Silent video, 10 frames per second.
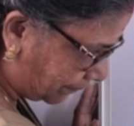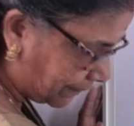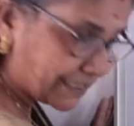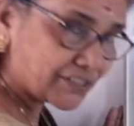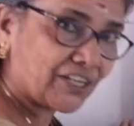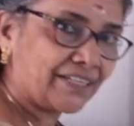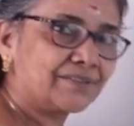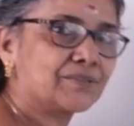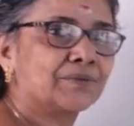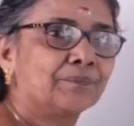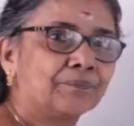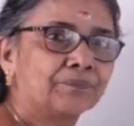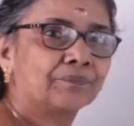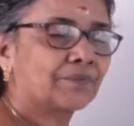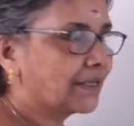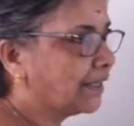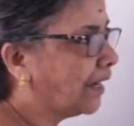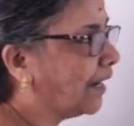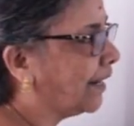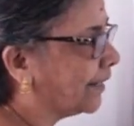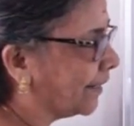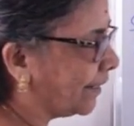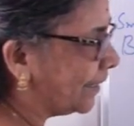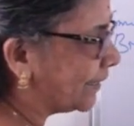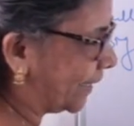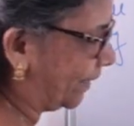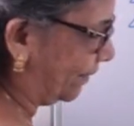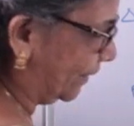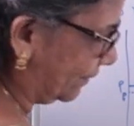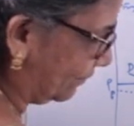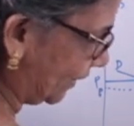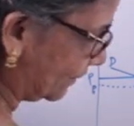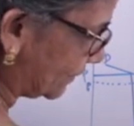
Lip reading: a bigger change. And here we have